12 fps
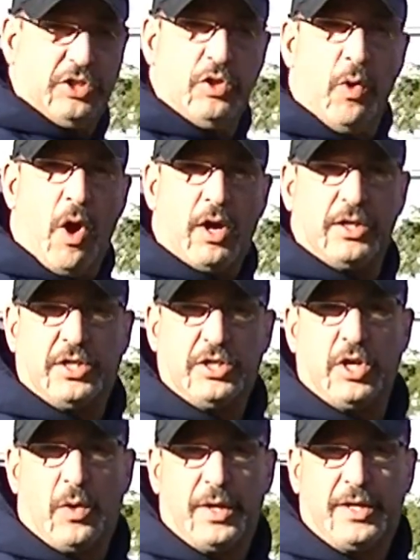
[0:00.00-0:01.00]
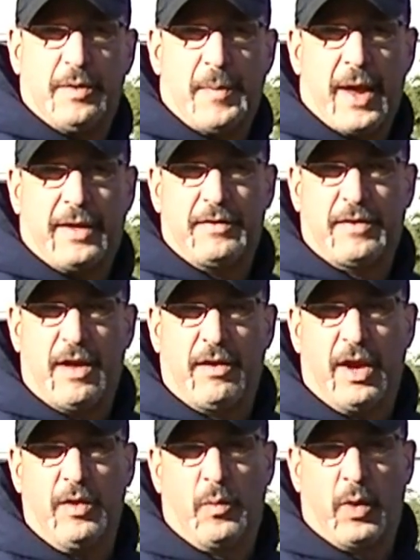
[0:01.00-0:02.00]
two harnesses going into the back of the
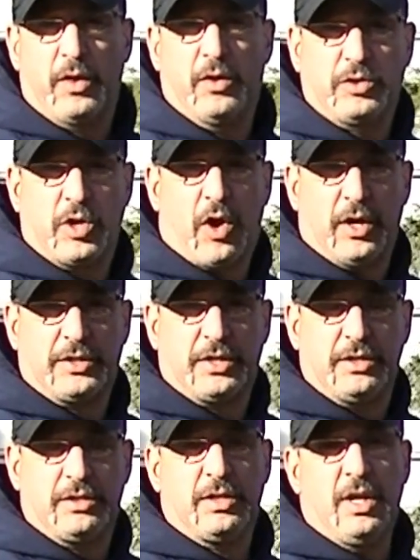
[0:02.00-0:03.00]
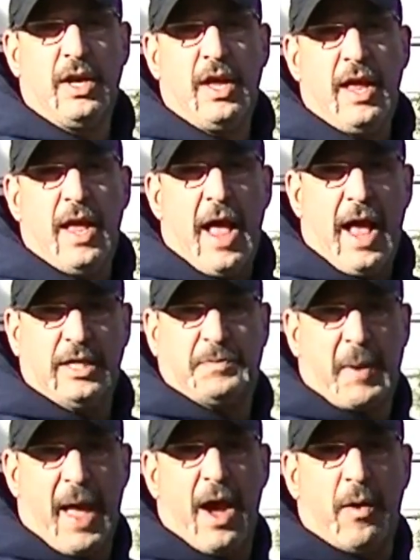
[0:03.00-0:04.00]
tailgate. One of those harnesses has
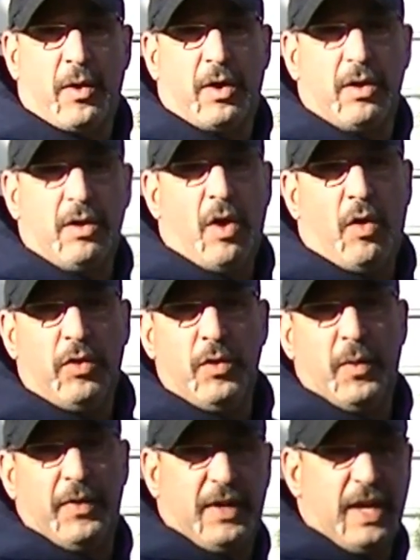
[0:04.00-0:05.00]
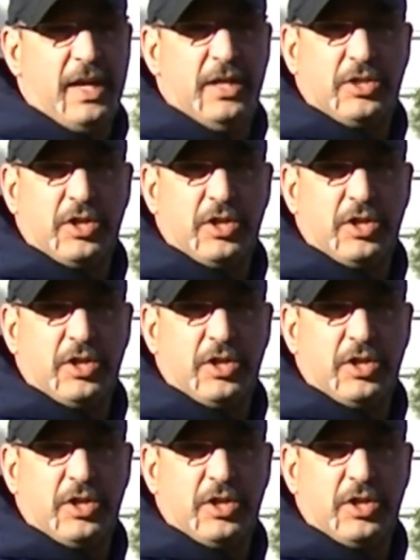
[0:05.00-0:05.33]
power only when the key is